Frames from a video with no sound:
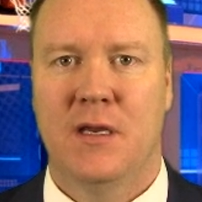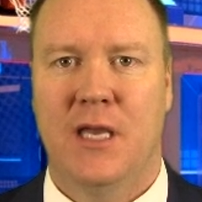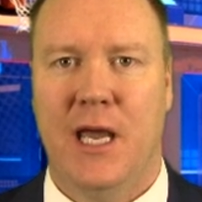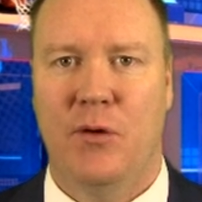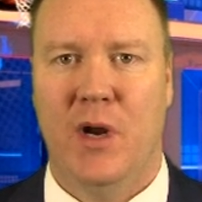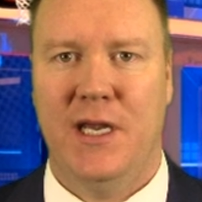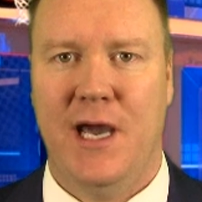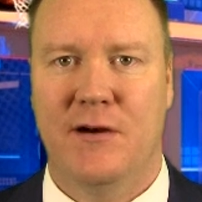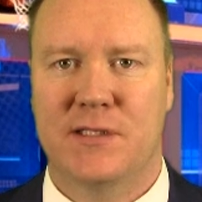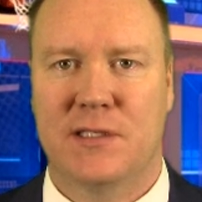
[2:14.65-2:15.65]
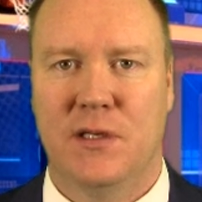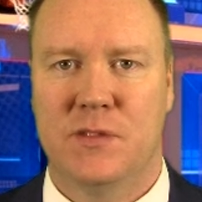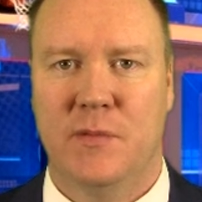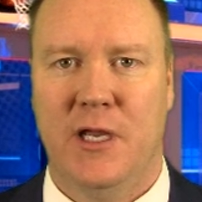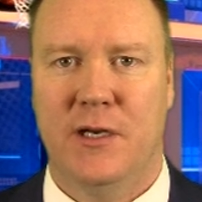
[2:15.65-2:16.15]
Get it right now
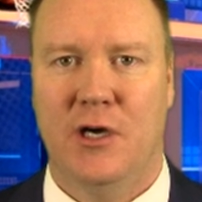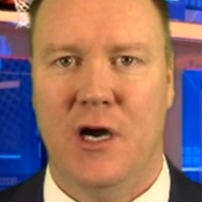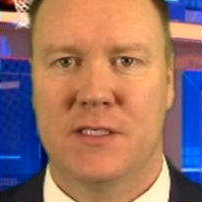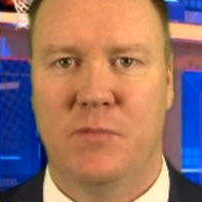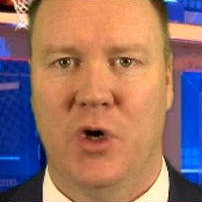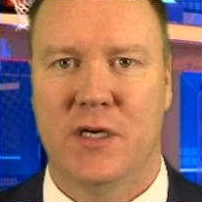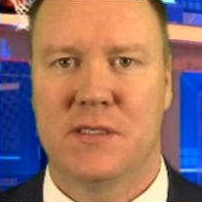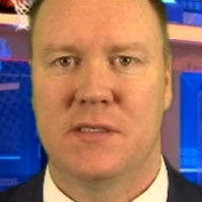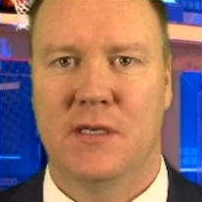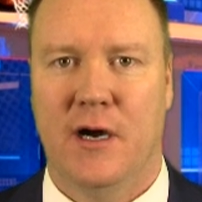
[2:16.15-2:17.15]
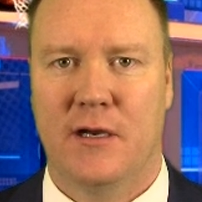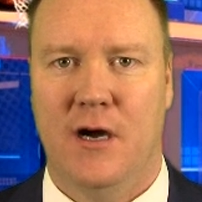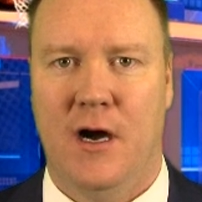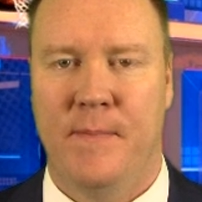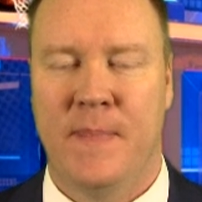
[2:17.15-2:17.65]
exclusively at
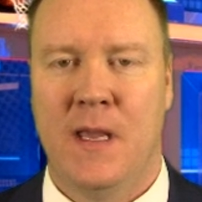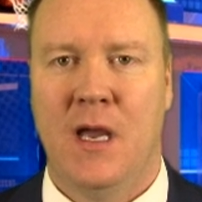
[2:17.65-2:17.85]
DocSports.com.